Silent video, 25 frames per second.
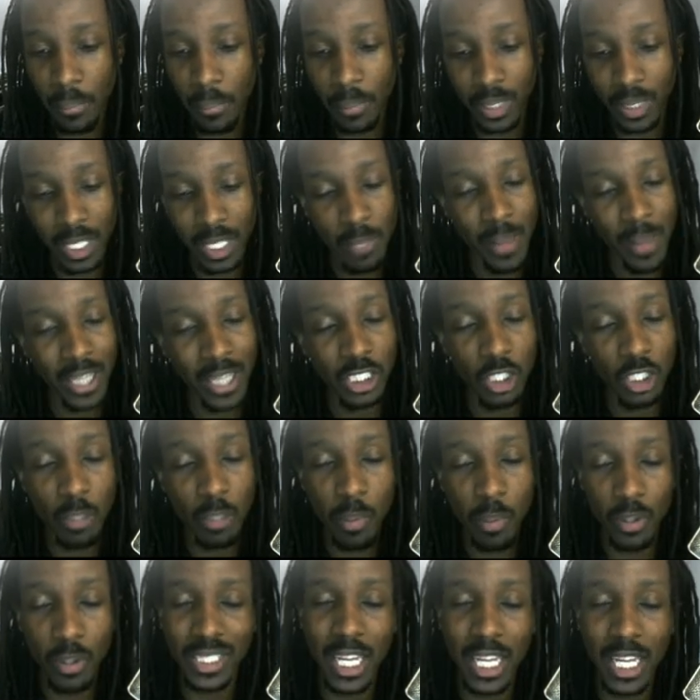but get back to the
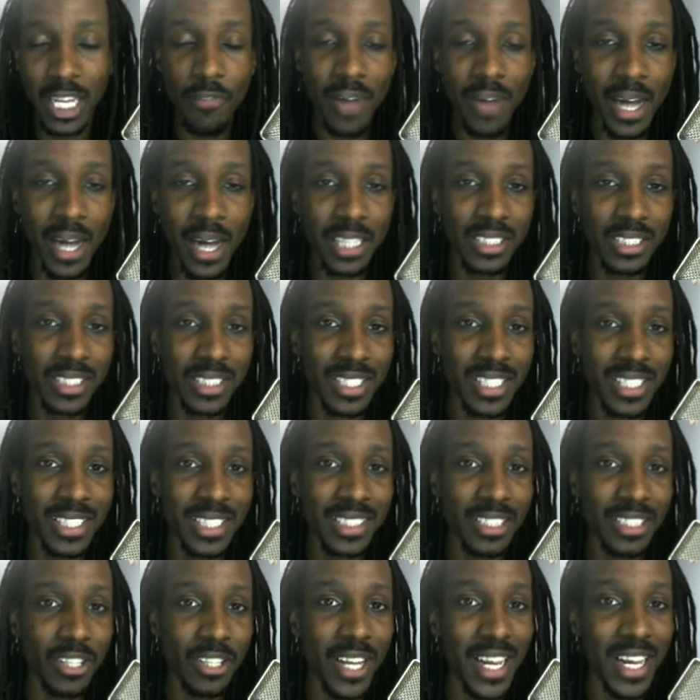person that invited you to this
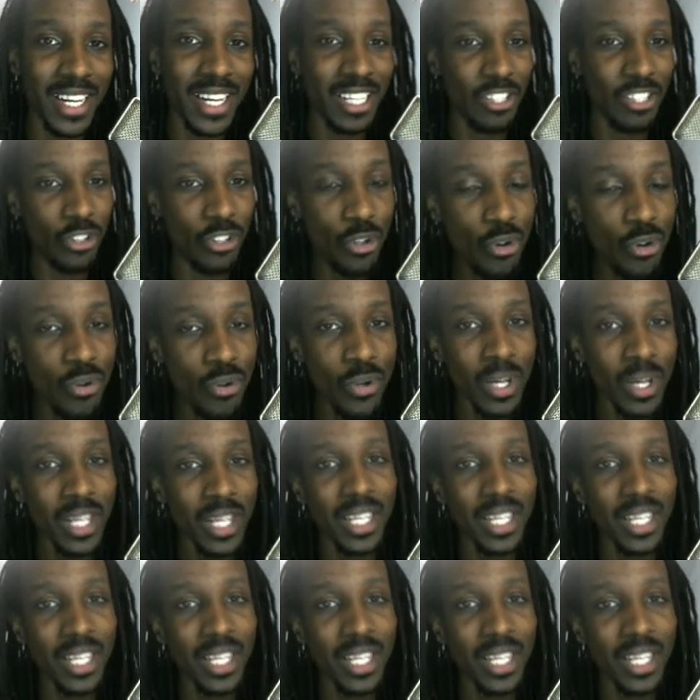so that you